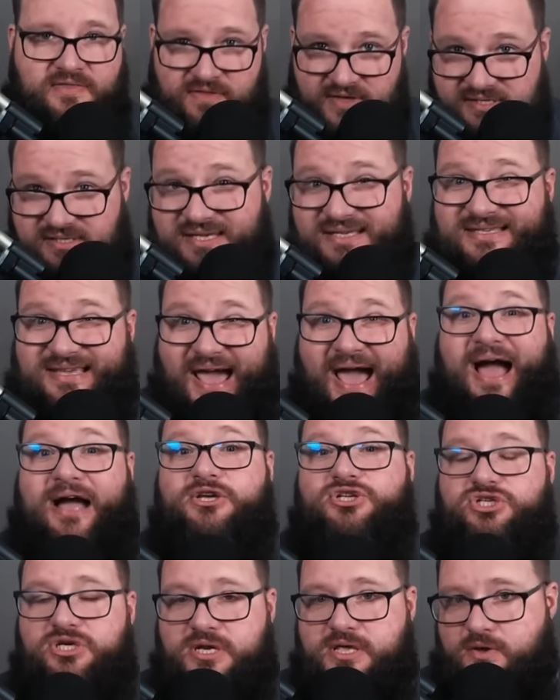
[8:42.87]
and this is
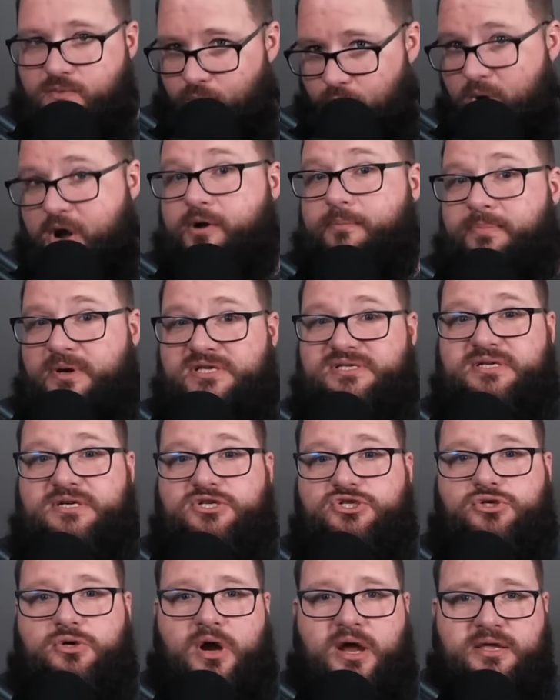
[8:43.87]
actually where
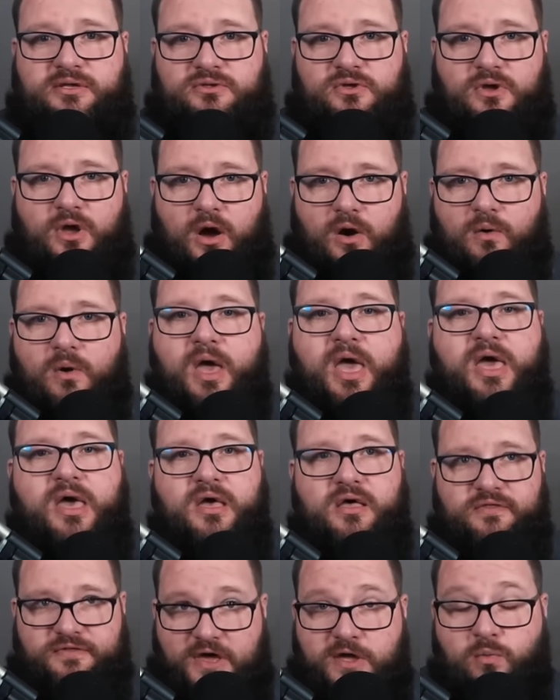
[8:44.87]
Blizzard is trying to go.
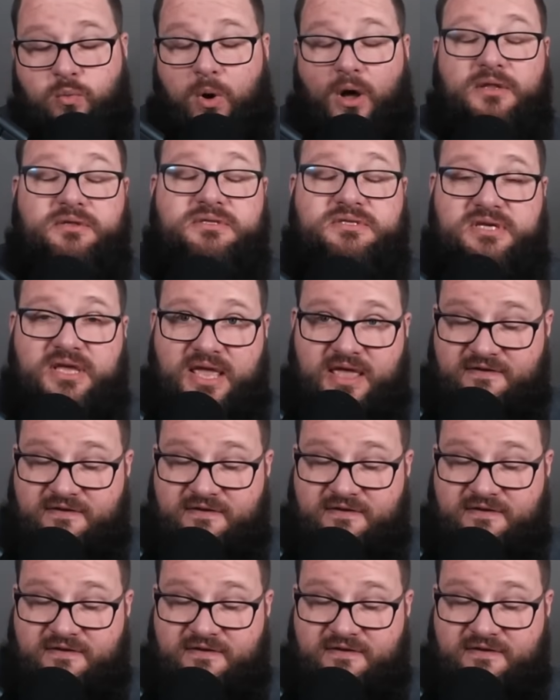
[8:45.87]
They want